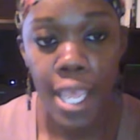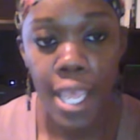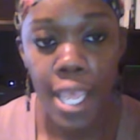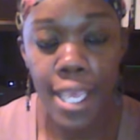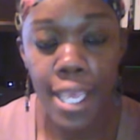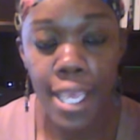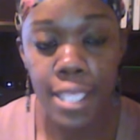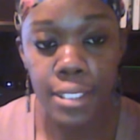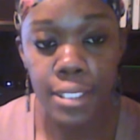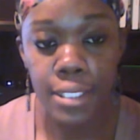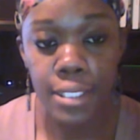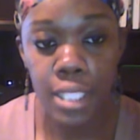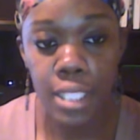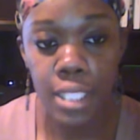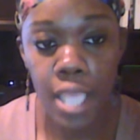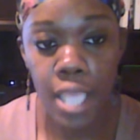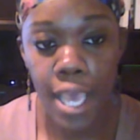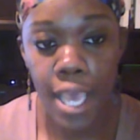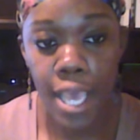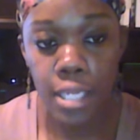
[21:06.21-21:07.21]
is
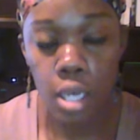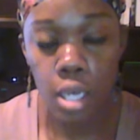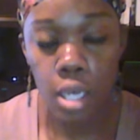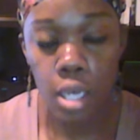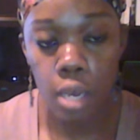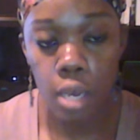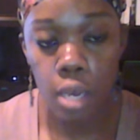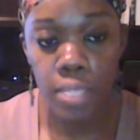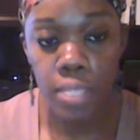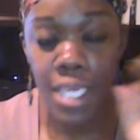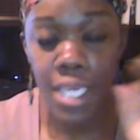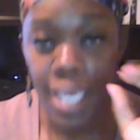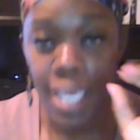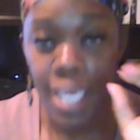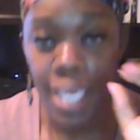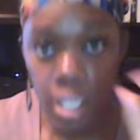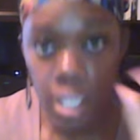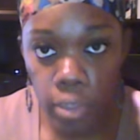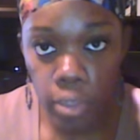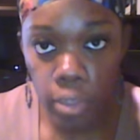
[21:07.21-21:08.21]
that the
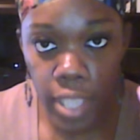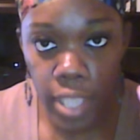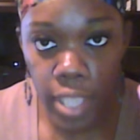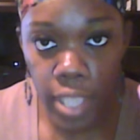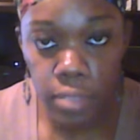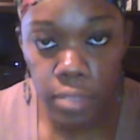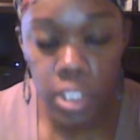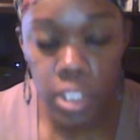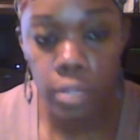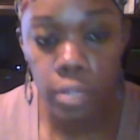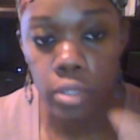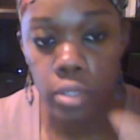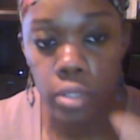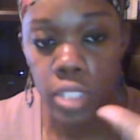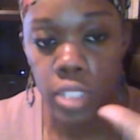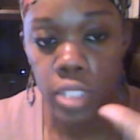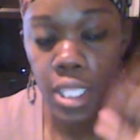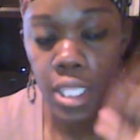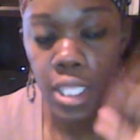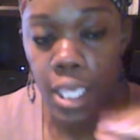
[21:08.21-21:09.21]
indirect
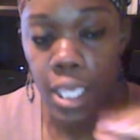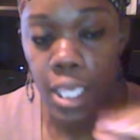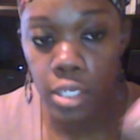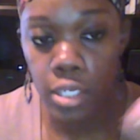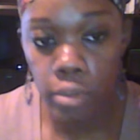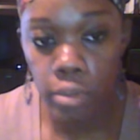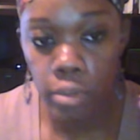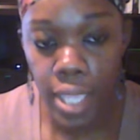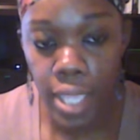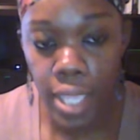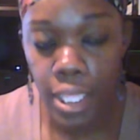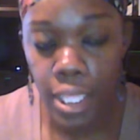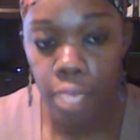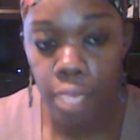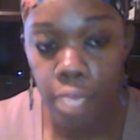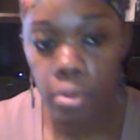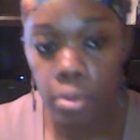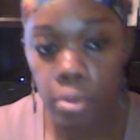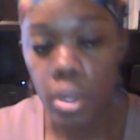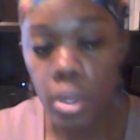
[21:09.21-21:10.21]
materials and the indirect
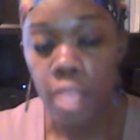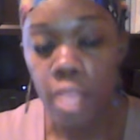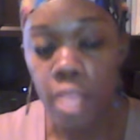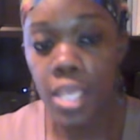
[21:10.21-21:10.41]
labor,